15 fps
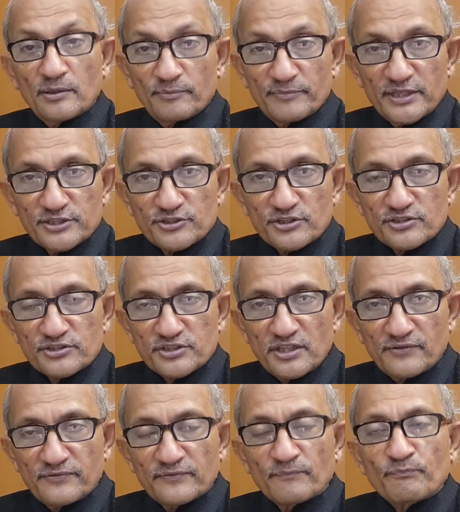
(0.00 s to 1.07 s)
major
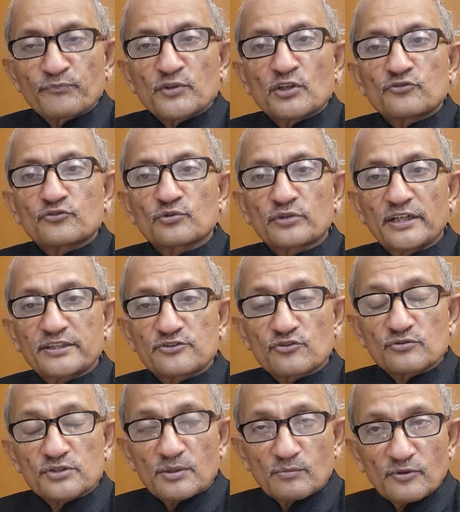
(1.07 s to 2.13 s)
stuff. So, right,
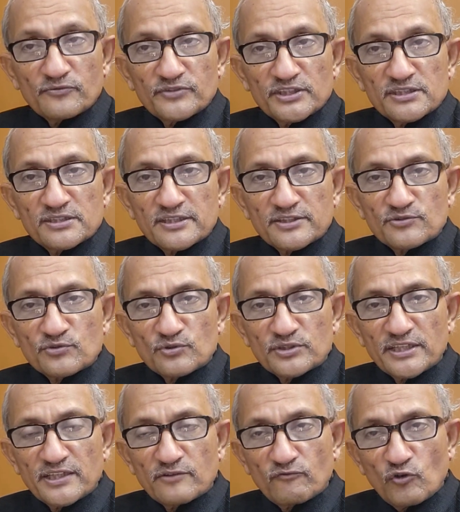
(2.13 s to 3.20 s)
so some of these things, so
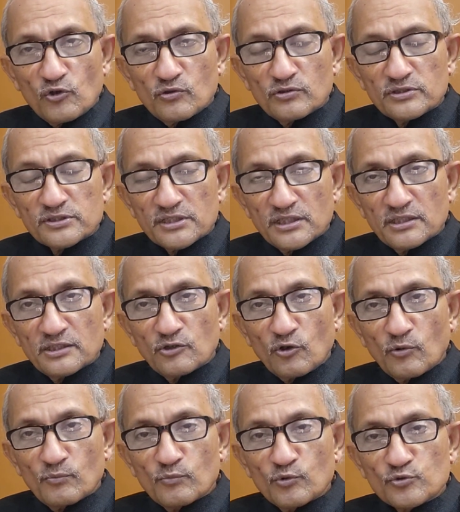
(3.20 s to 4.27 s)
they have all,
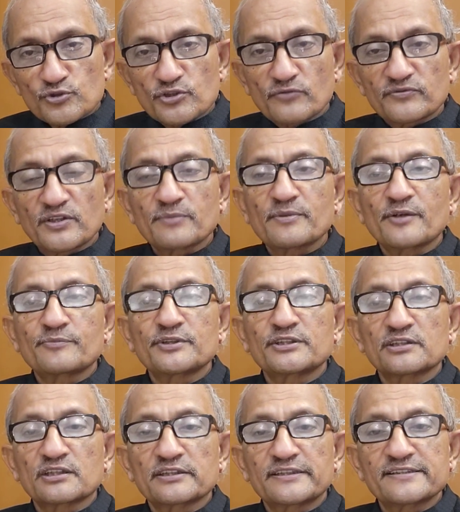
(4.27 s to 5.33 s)
most of them have
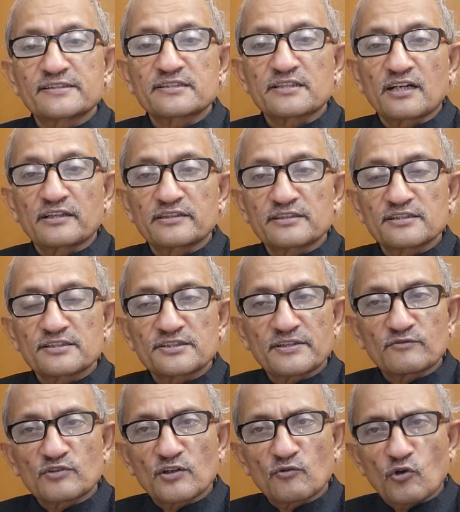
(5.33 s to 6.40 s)
been early starters. They
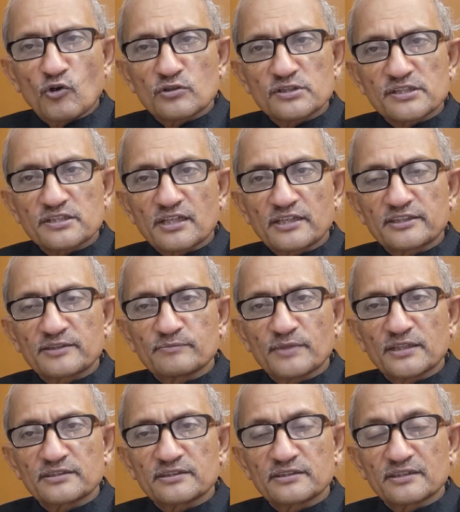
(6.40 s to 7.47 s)
would have all started
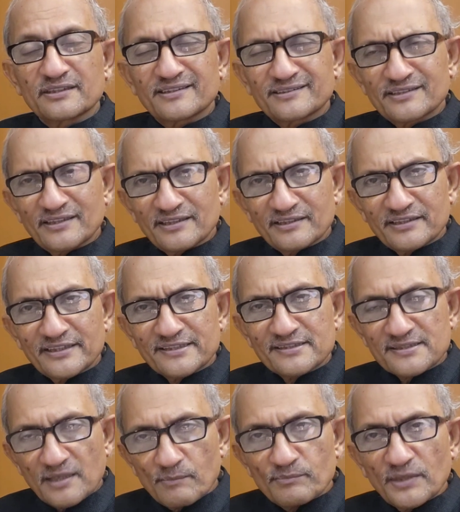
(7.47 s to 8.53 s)
by
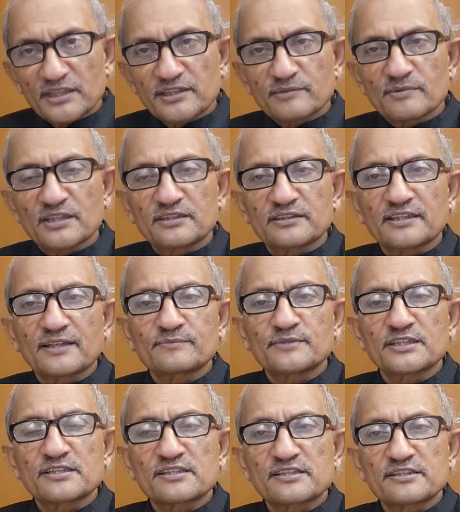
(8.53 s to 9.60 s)
earning some money by the time
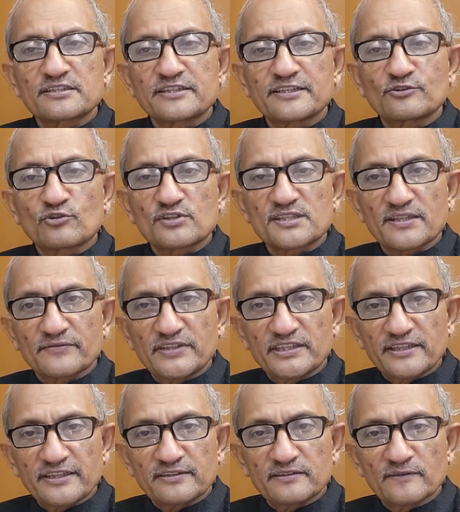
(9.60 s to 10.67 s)
they are 16 or
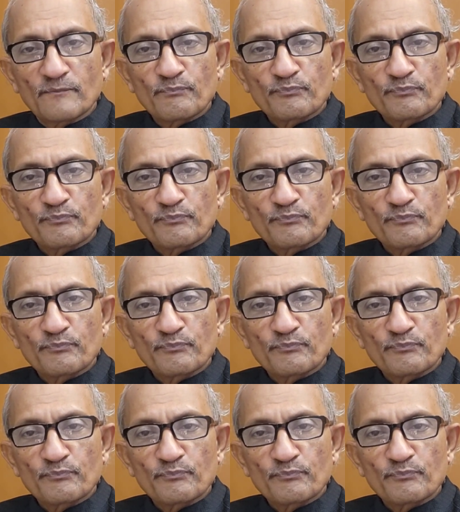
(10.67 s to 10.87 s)
17,